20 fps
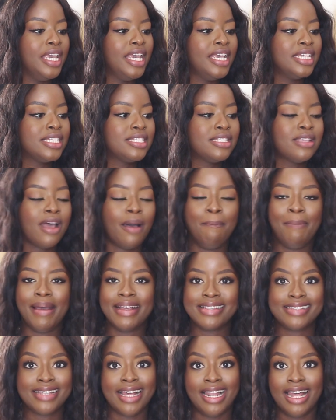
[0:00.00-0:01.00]
It's a
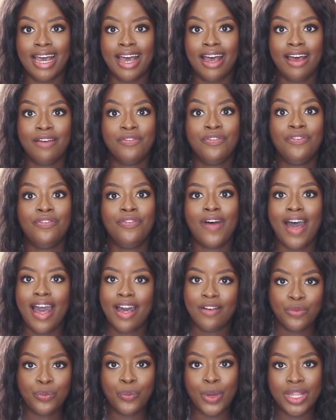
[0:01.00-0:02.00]
bestseller
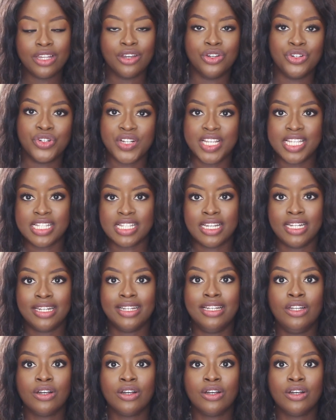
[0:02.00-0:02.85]
with good reason.